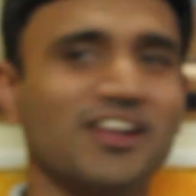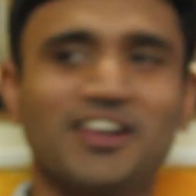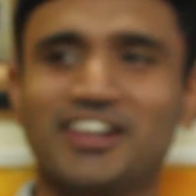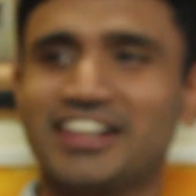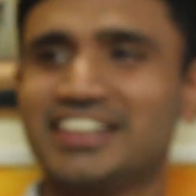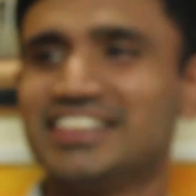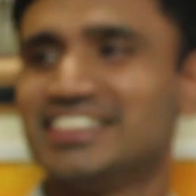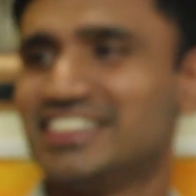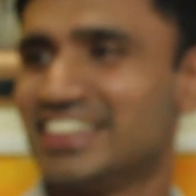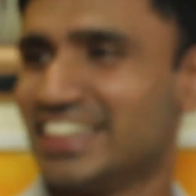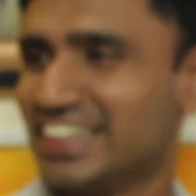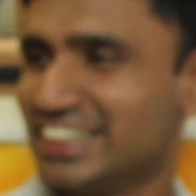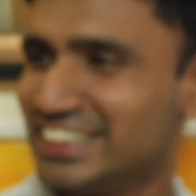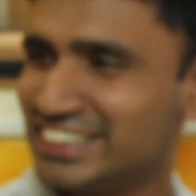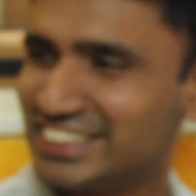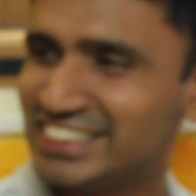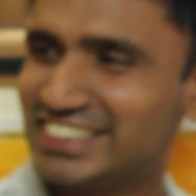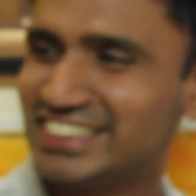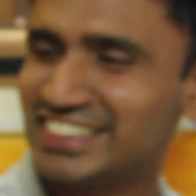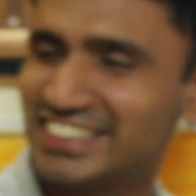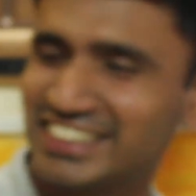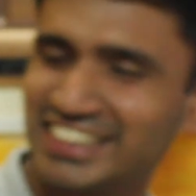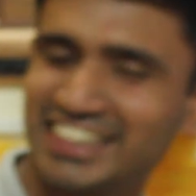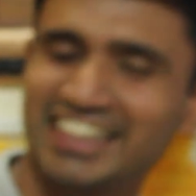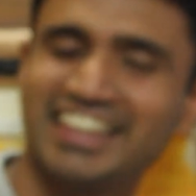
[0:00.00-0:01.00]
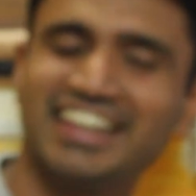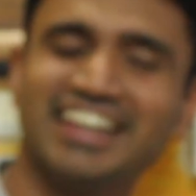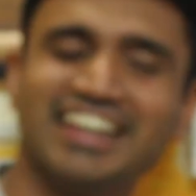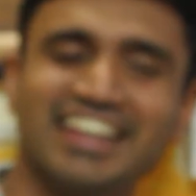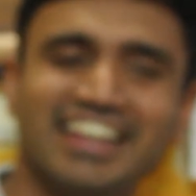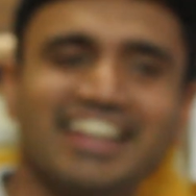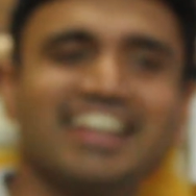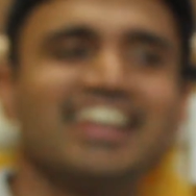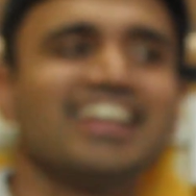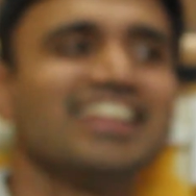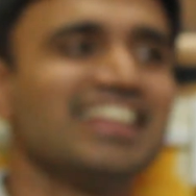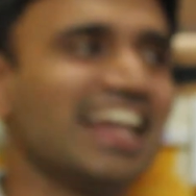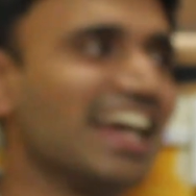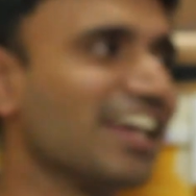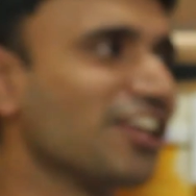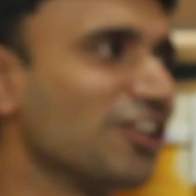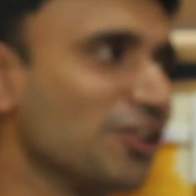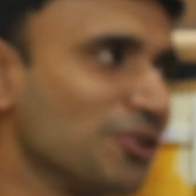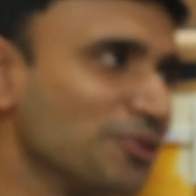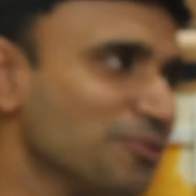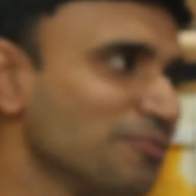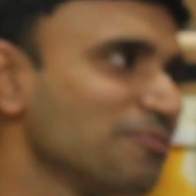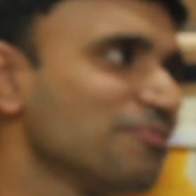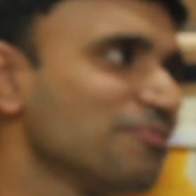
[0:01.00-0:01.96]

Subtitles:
rocket science. Thank you.